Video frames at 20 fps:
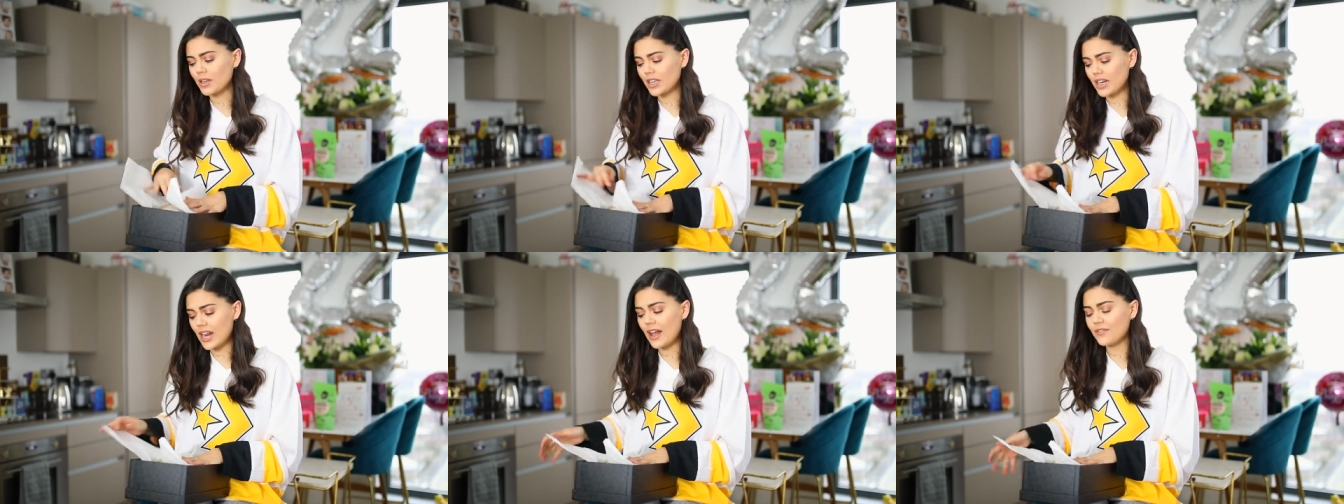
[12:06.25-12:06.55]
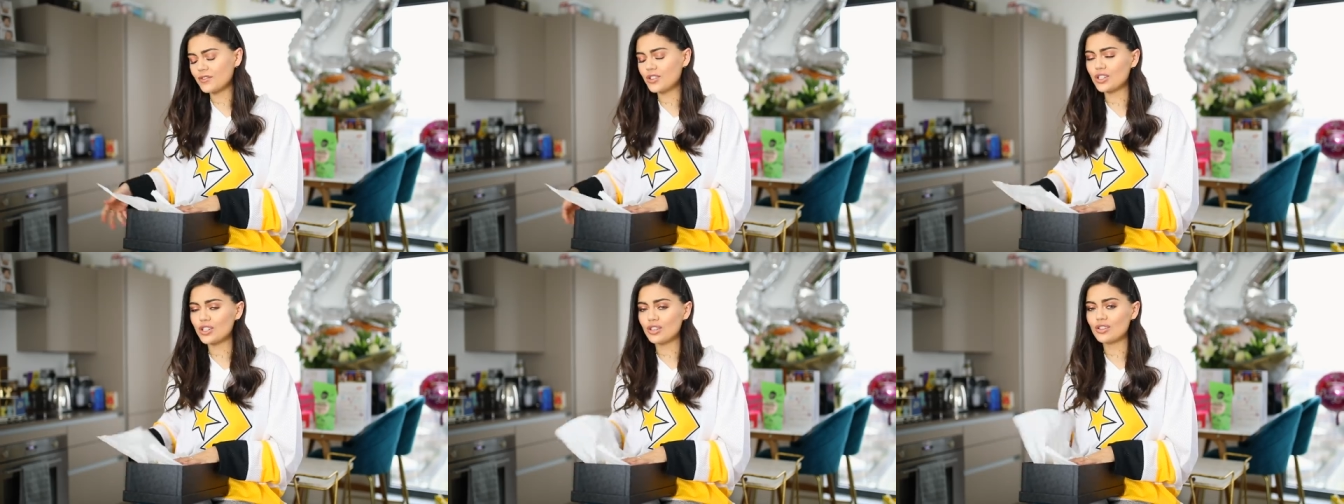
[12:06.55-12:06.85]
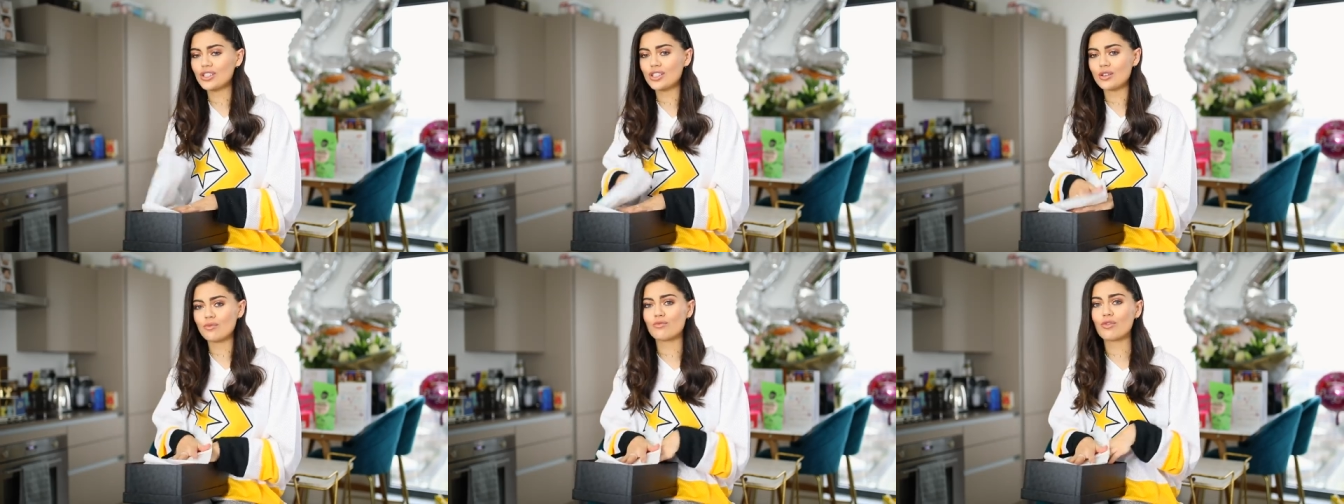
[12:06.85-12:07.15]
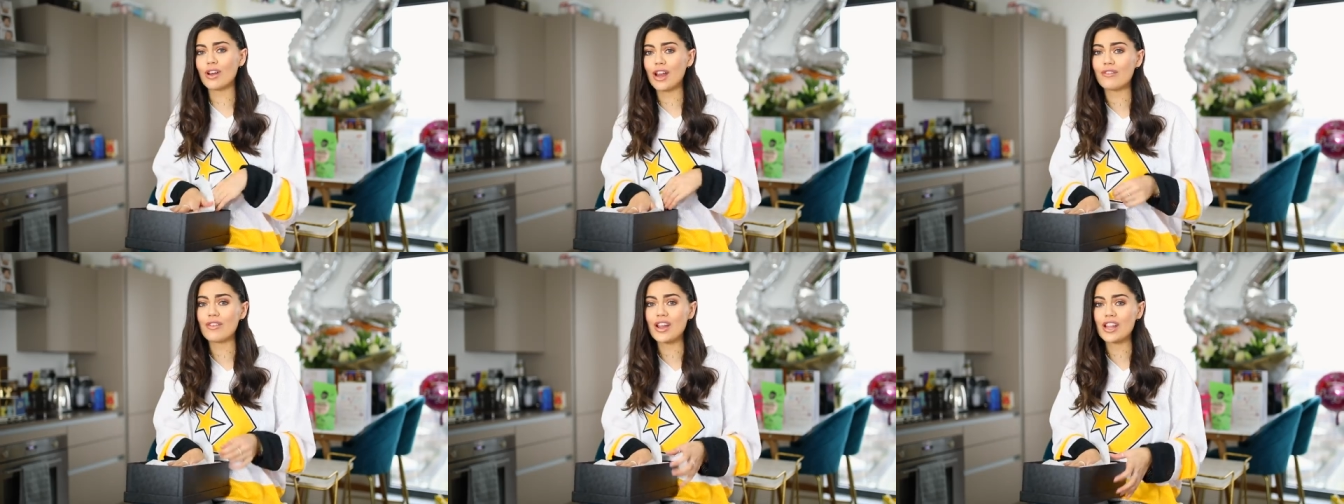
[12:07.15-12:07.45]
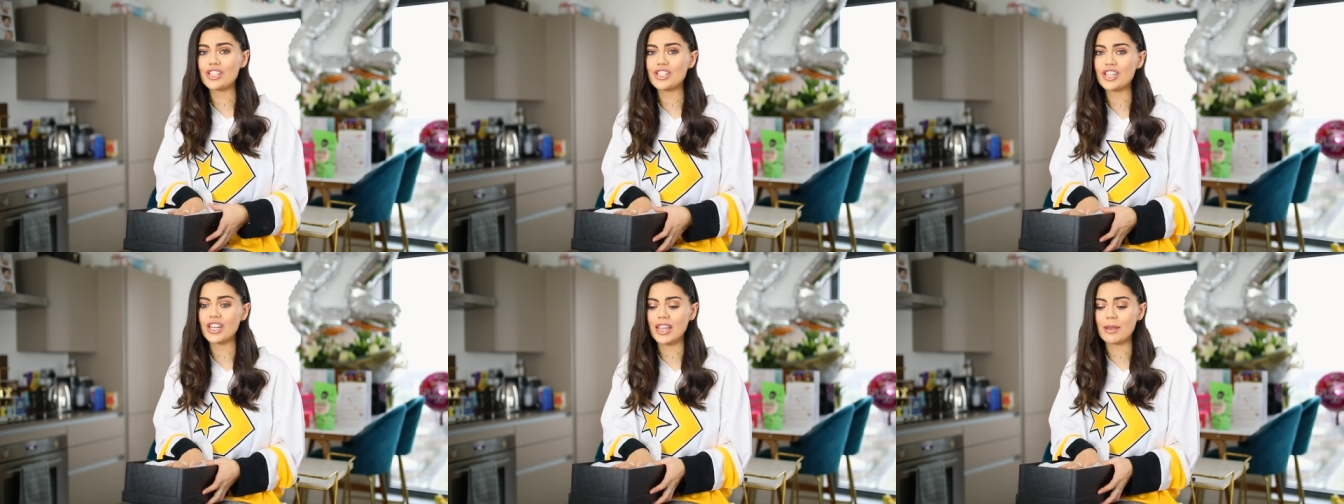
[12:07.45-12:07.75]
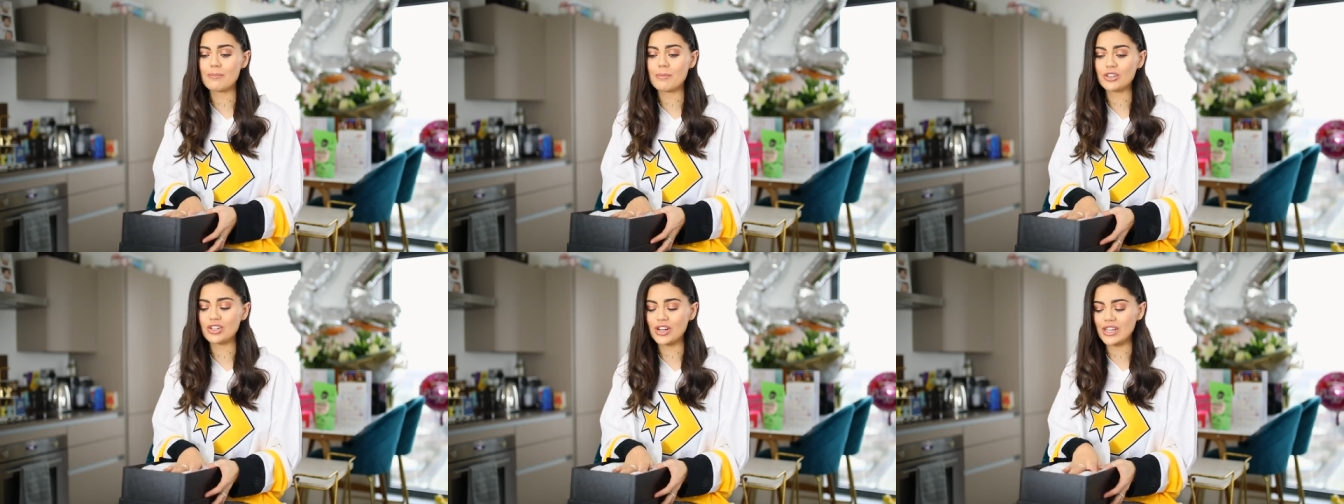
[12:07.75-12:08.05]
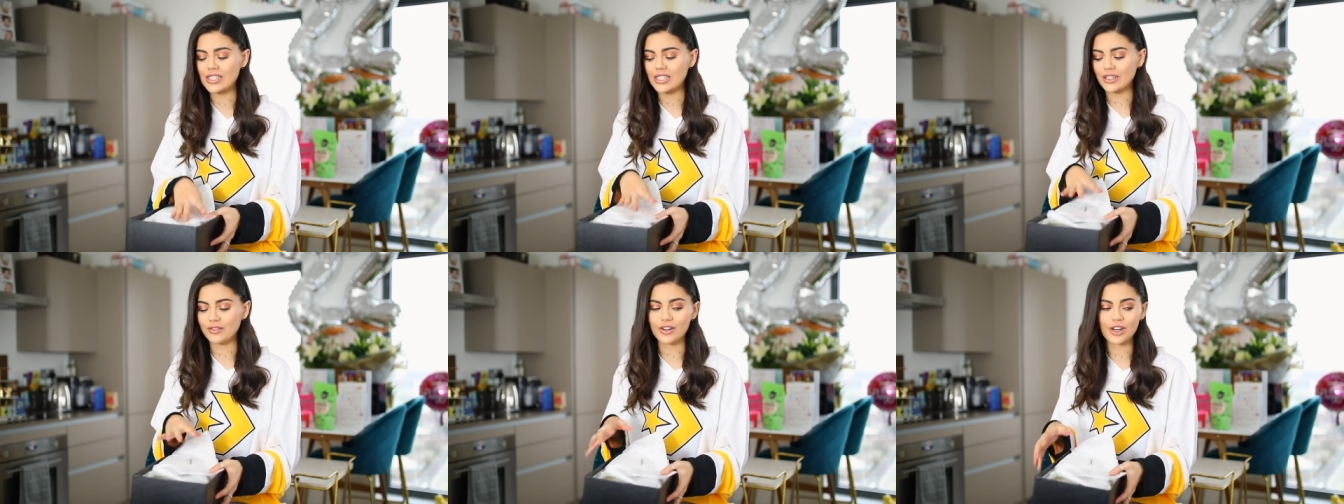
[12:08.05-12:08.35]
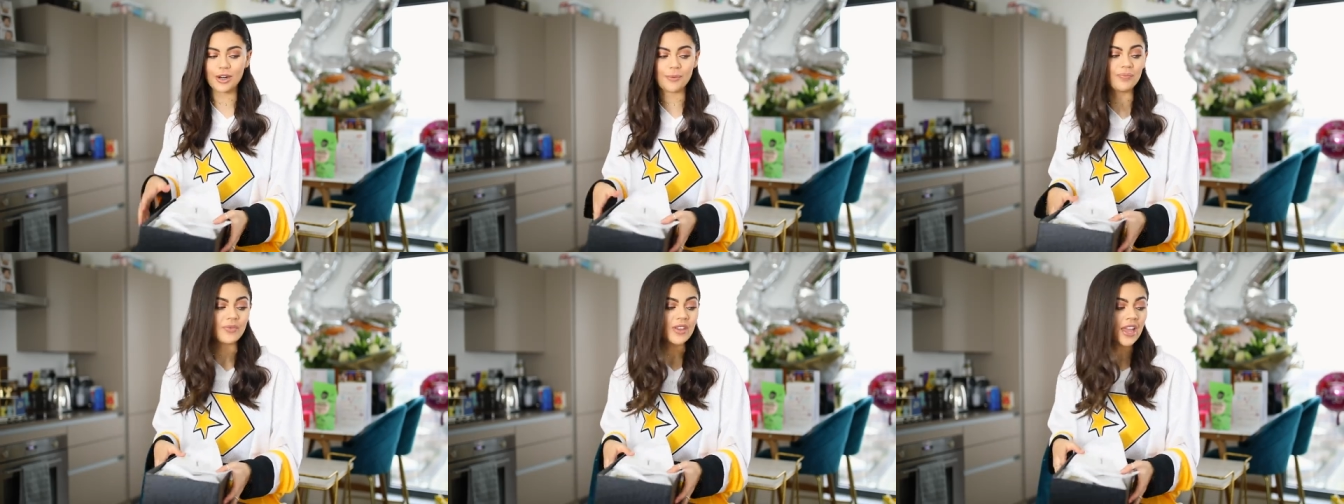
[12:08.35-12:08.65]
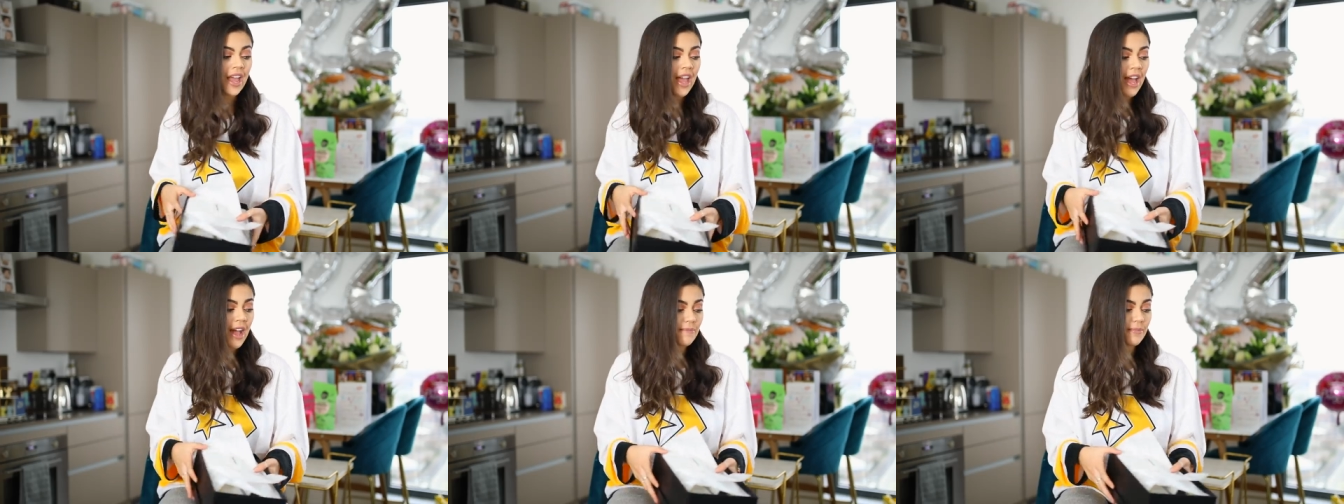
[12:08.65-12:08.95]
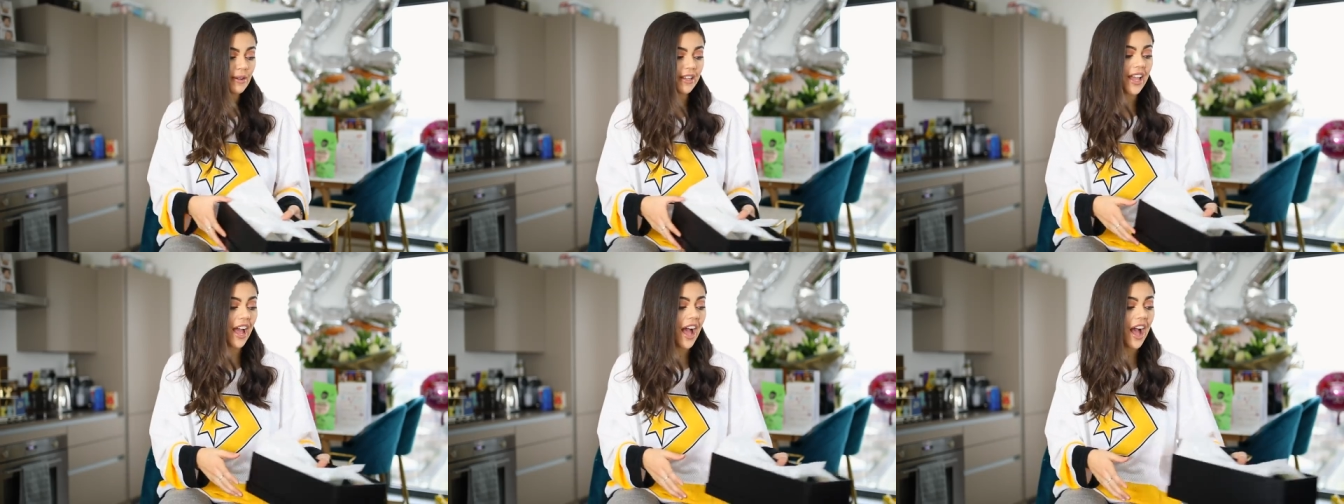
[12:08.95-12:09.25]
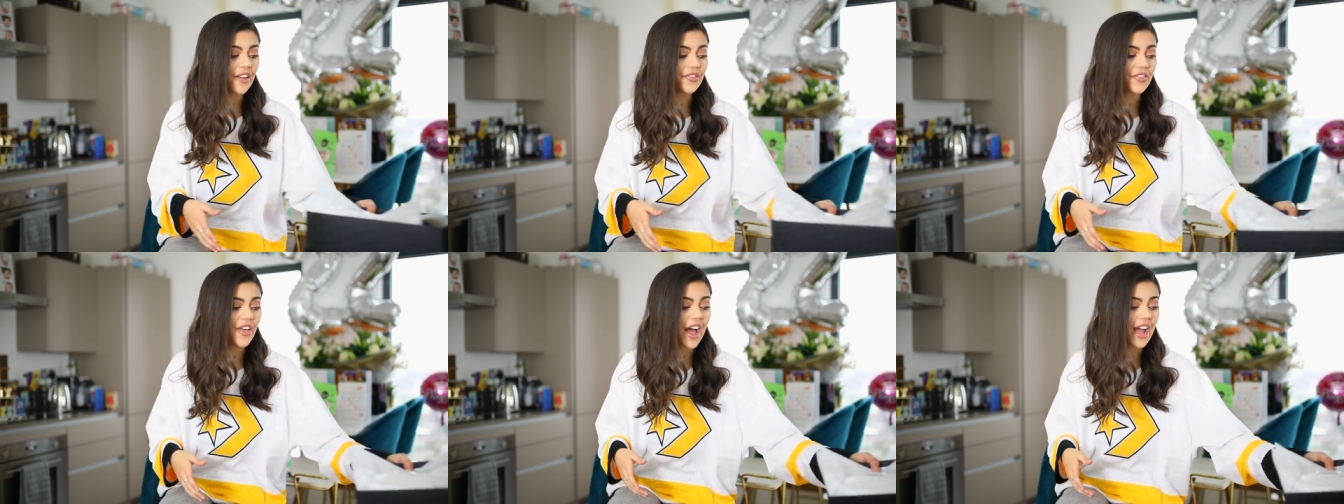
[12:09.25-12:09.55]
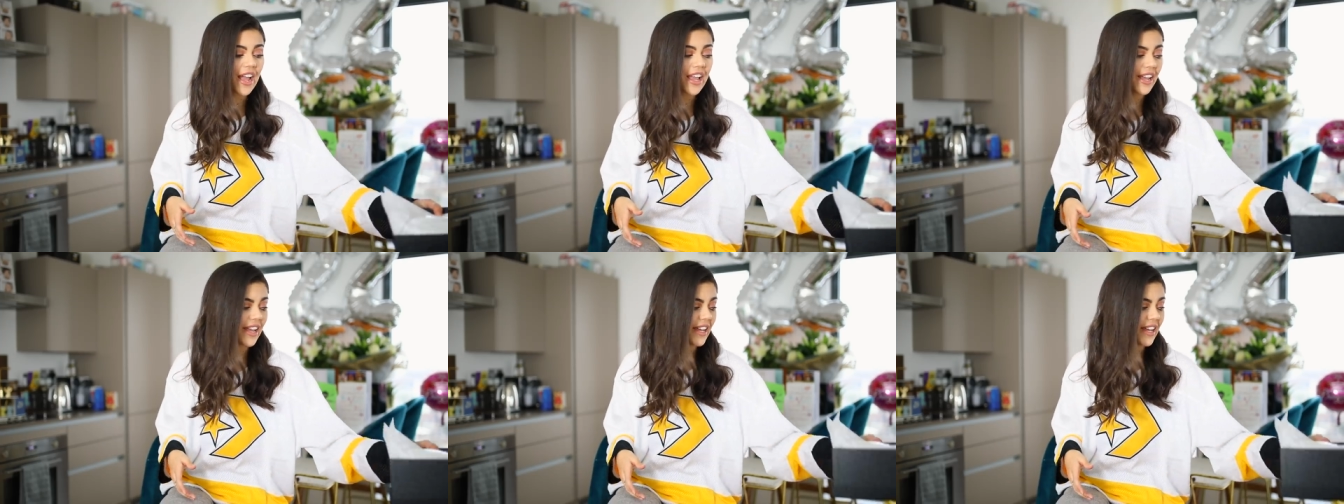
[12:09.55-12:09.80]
I'm gonna have to do some rearranging in my dressing room. But yeah, that